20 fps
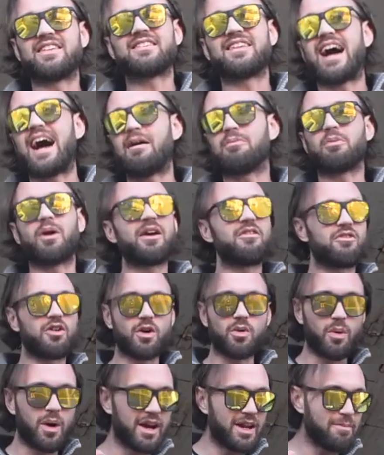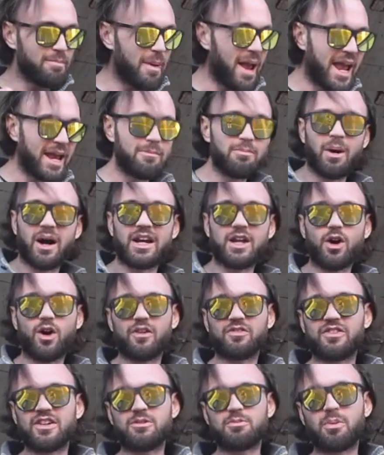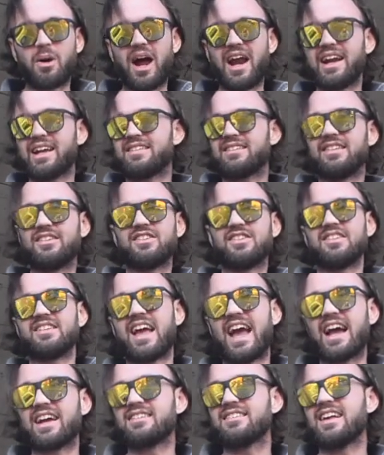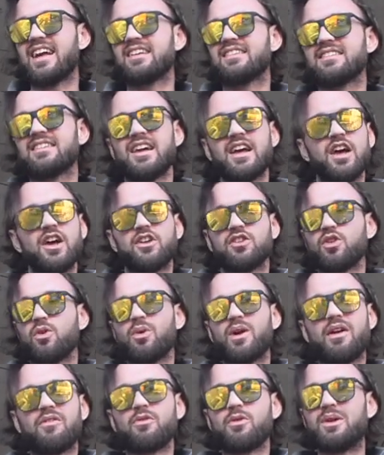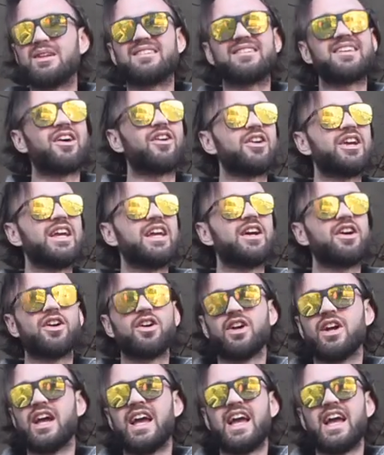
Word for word: the top, right? We already made money off these products. This is excess. So whatever we sell here,